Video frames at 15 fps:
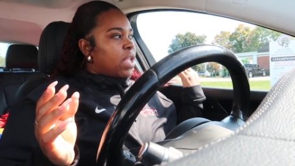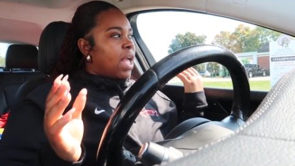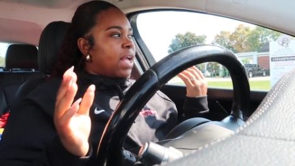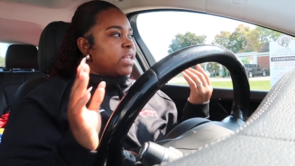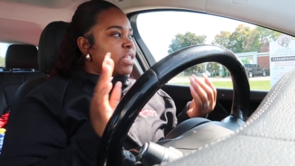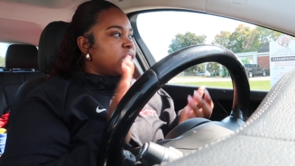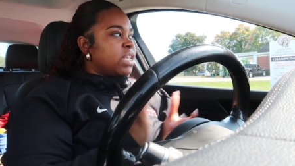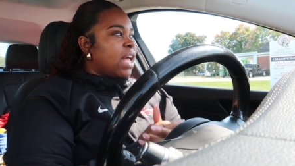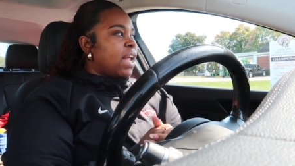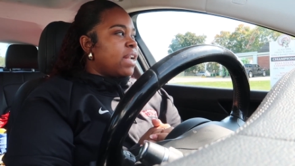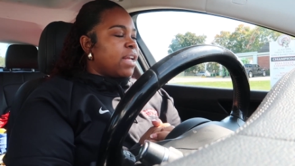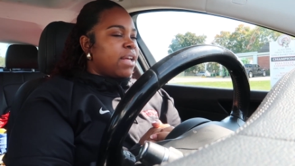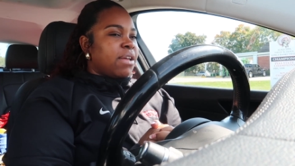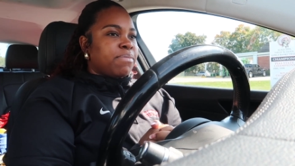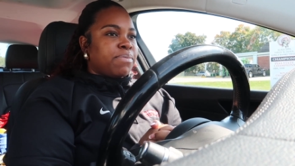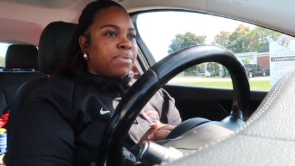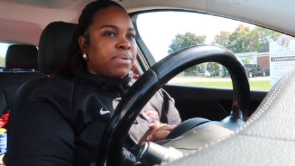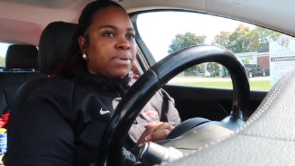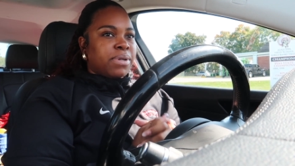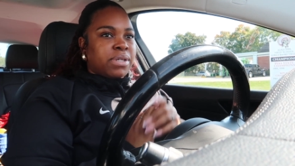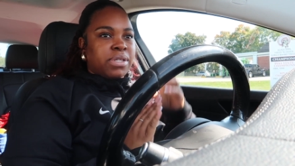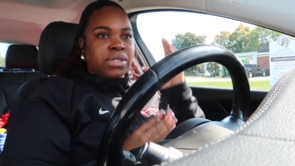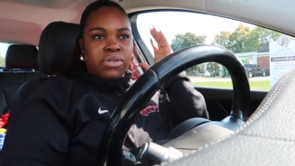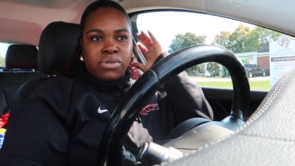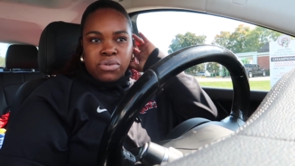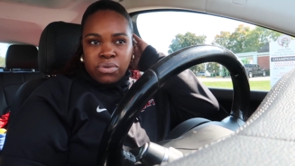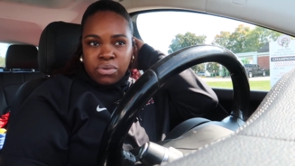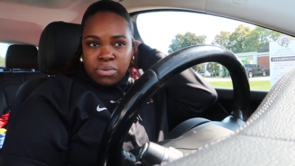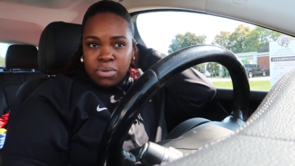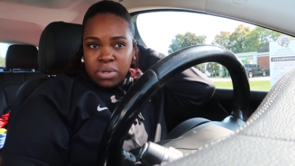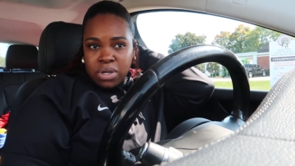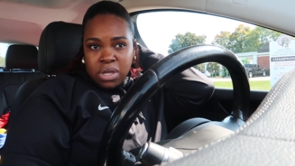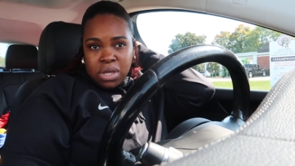I just got up to